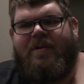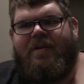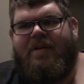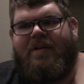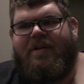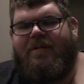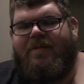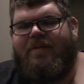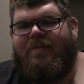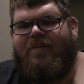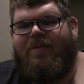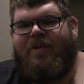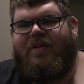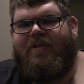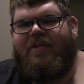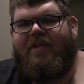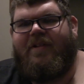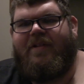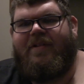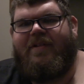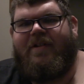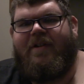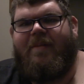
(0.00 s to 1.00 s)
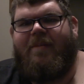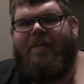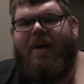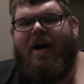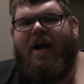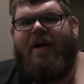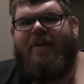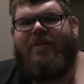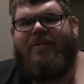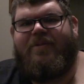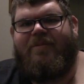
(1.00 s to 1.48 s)
and we was listening to
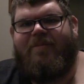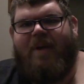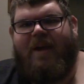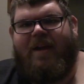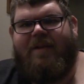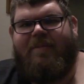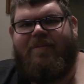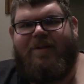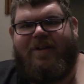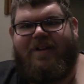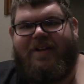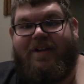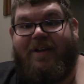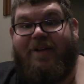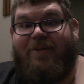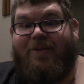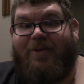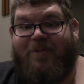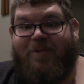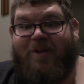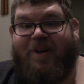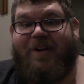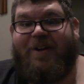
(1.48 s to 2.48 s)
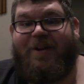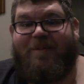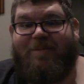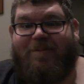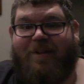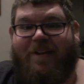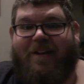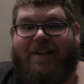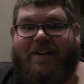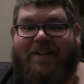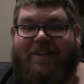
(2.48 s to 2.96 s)
Mom's Mabley on the record
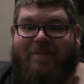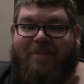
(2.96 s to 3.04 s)
player.